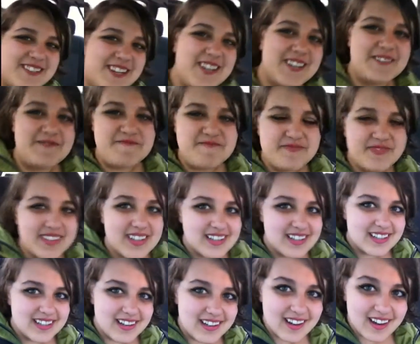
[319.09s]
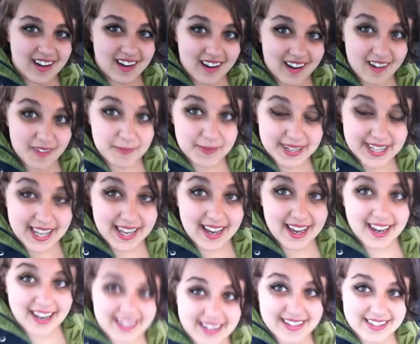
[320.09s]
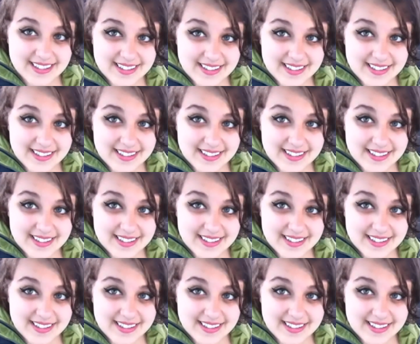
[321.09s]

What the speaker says: you, Joe. Oh my God.